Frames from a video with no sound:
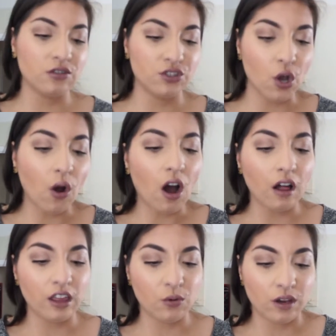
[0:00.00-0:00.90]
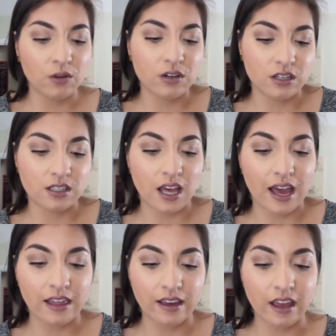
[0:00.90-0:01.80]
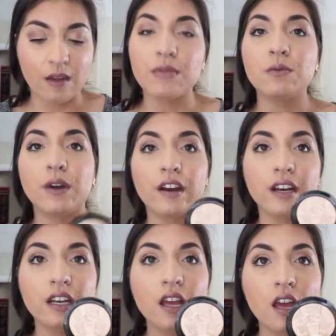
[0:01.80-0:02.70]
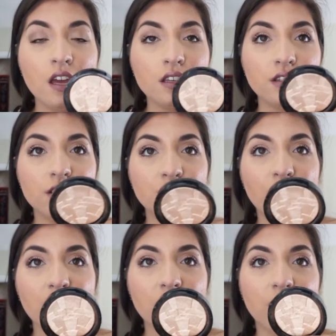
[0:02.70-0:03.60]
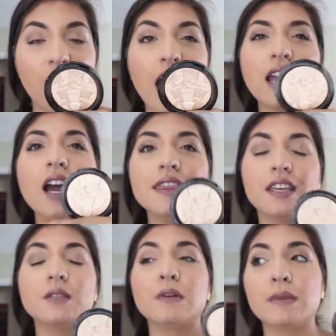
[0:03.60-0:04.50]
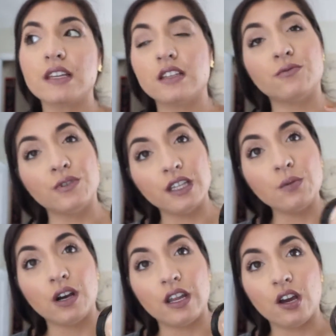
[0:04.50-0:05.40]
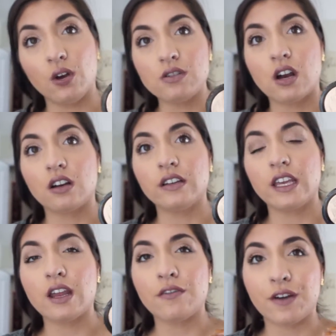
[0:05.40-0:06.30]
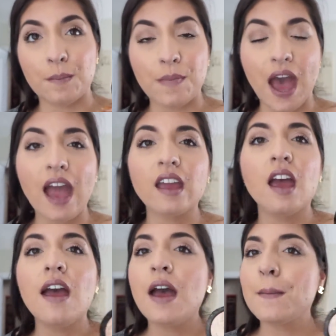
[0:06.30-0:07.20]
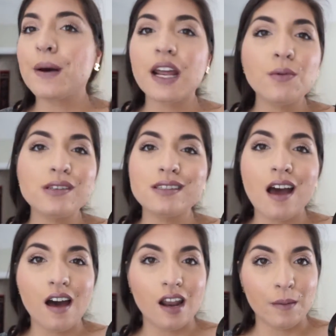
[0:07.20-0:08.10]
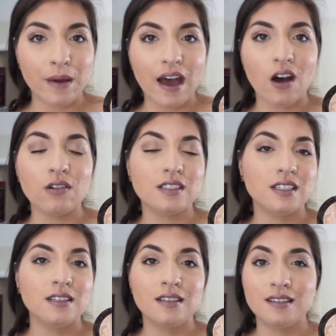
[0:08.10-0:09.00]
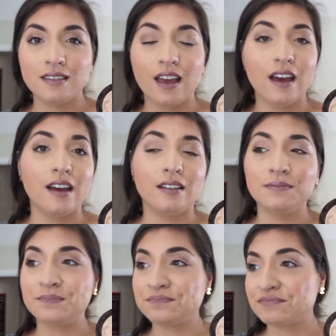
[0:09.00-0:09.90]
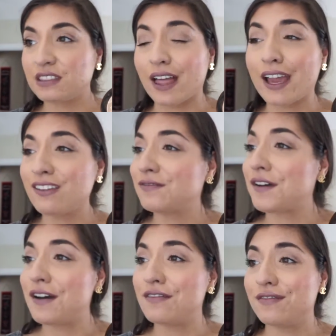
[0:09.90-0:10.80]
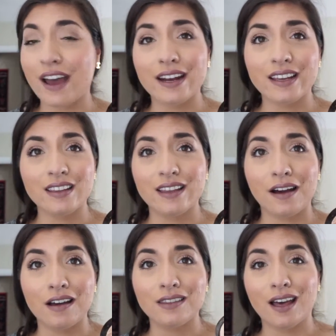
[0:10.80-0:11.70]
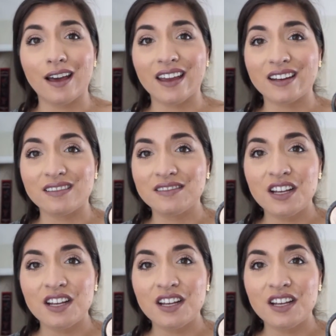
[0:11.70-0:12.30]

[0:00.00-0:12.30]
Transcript: So Hollywood, which is the highlight I've been wearing, so it's right here. I got this one because I really wanted Oh Darling from MAC, but I was not about the life of fighting the online